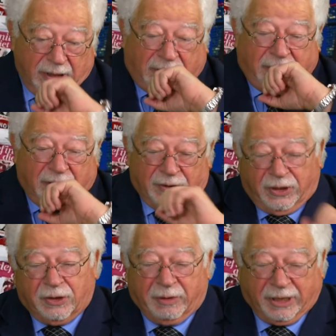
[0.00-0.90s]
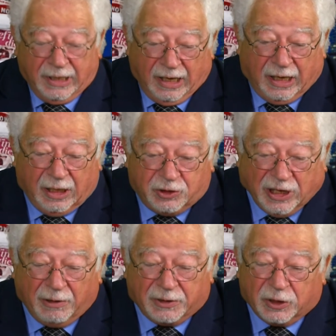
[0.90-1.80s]
excuse me. Uh,
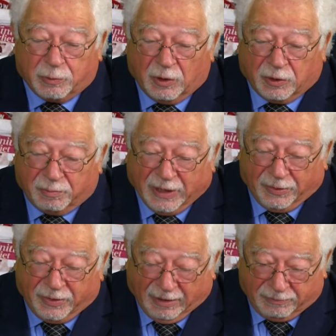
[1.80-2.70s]
charities welcome pet theft